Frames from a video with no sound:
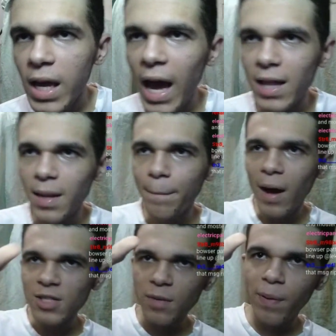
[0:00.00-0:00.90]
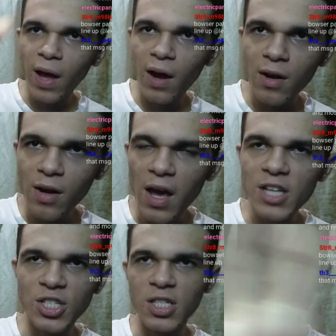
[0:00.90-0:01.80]
Yeah, the Bowser pattern
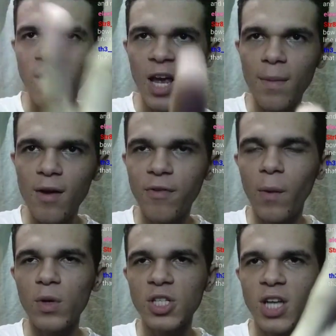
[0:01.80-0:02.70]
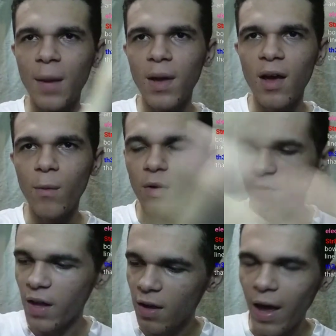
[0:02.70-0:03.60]
is the same if I was timing it
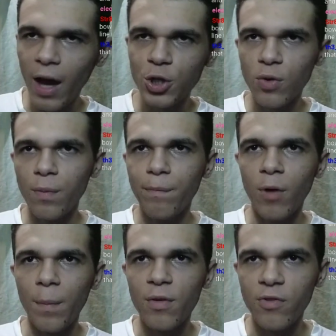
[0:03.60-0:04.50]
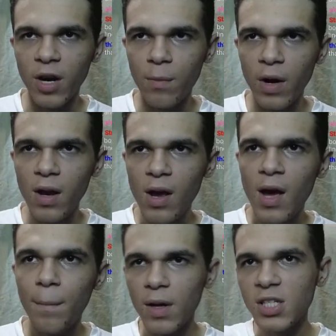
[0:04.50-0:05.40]
with like actual proper frame rate,
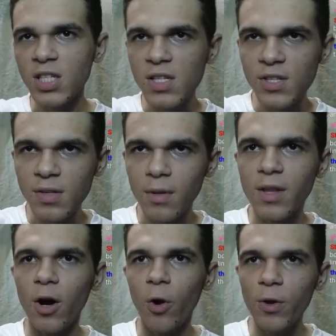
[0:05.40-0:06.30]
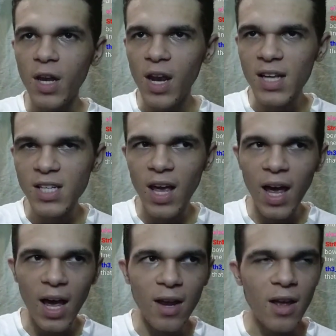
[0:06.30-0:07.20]
but since the old NES I
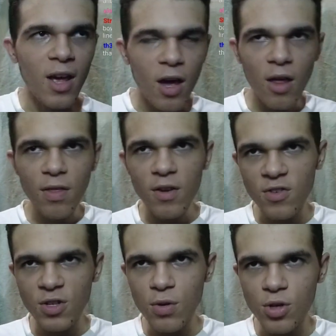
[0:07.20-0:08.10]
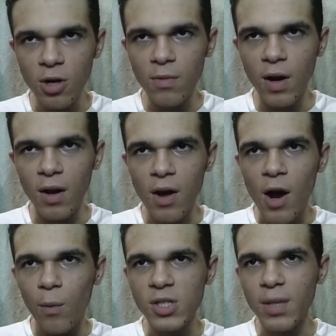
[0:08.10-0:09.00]
had in this 2J run
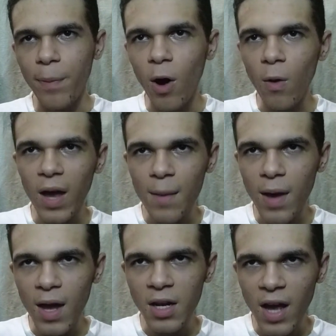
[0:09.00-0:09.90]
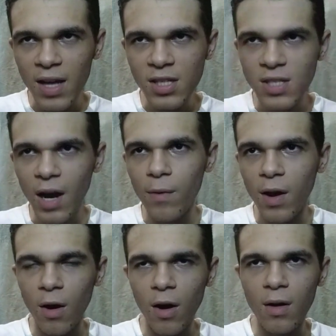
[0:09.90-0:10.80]
was a PAL-M NES that
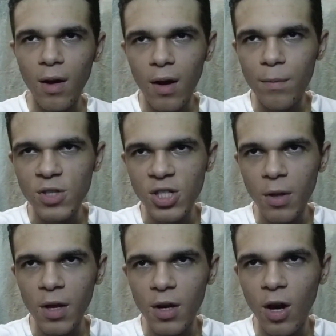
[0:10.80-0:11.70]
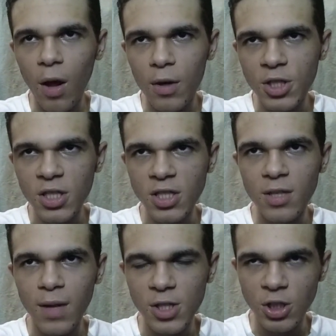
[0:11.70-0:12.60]
ran on a Brazilian color
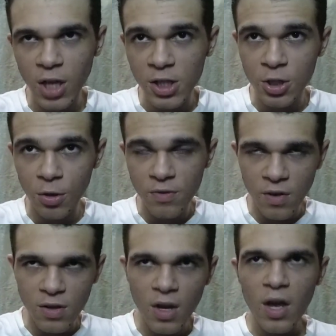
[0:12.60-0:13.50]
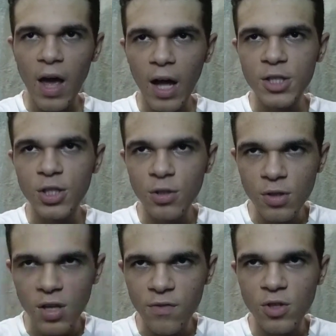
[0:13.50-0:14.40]
system that's exclusive
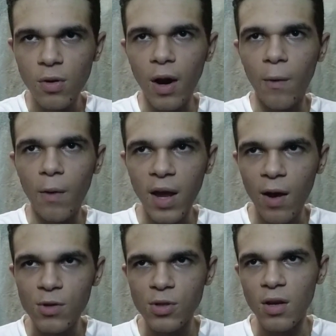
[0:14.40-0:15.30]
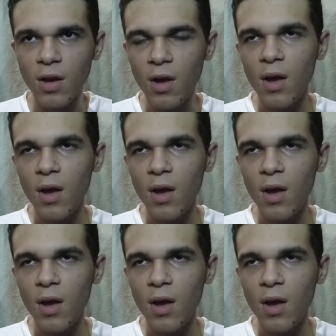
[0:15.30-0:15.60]
exclusive to our country,